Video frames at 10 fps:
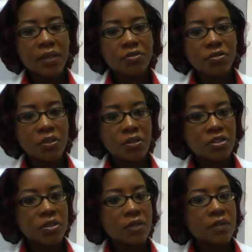
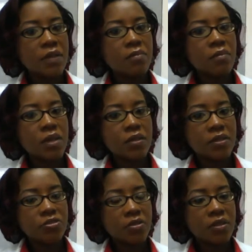introduction of the
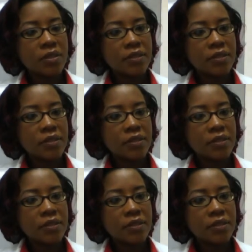multi-drug